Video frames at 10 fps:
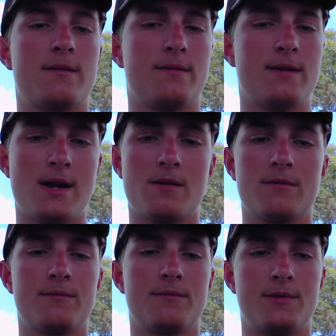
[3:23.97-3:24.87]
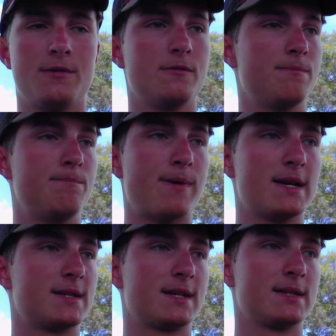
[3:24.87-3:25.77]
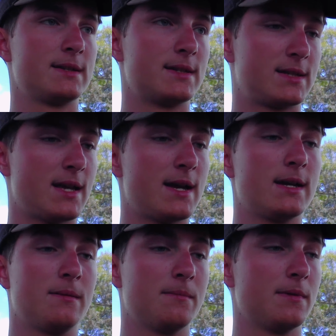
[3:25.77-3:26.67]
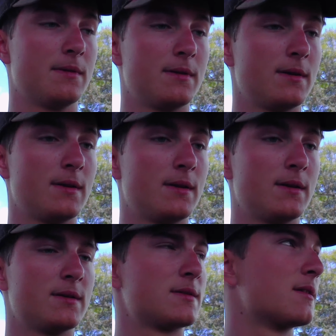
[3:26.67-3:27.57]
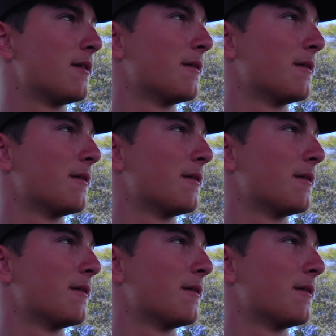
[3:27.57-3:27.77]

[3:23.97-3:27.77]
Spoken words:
down to basically the same. So,